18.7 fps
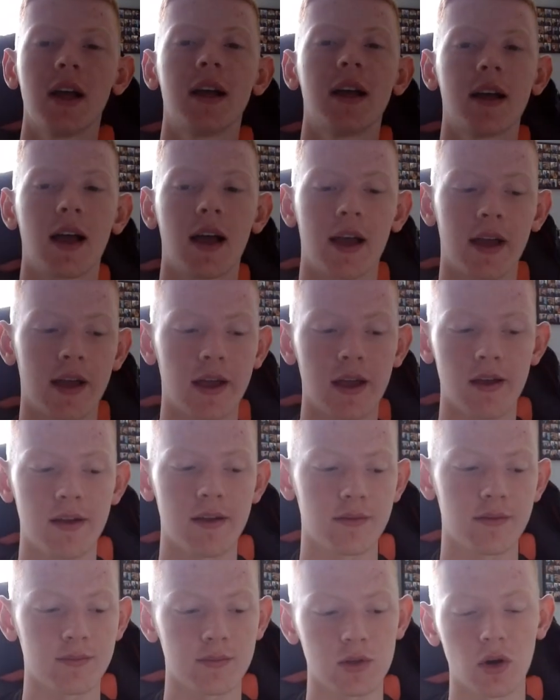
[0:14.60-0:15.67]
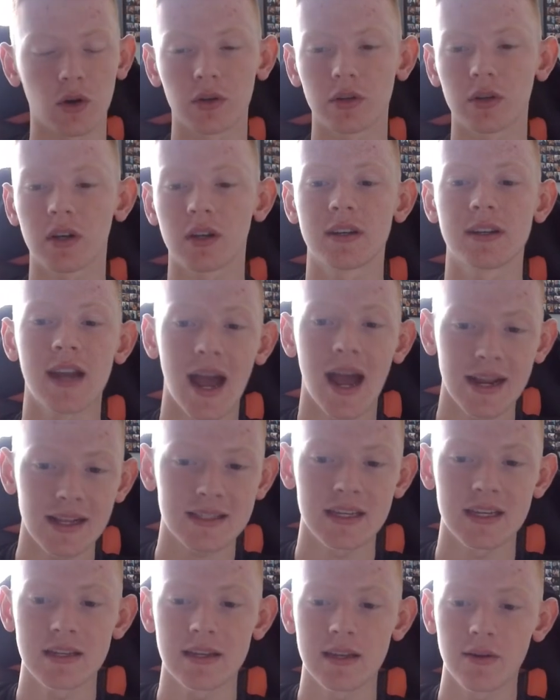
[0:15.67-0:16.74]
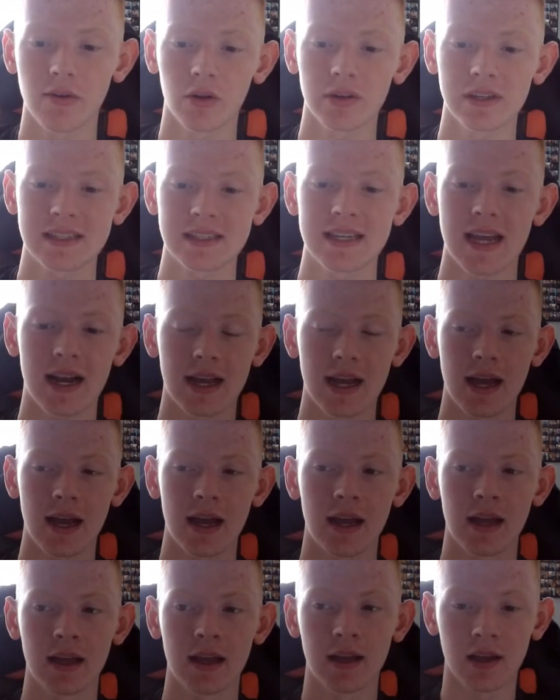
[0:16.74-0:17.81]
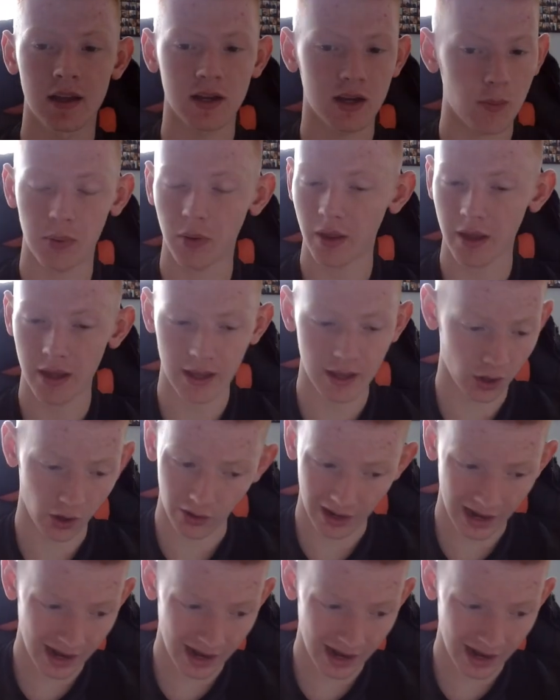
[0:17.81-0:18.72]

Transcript: a young 19-year-old attacker, can play on either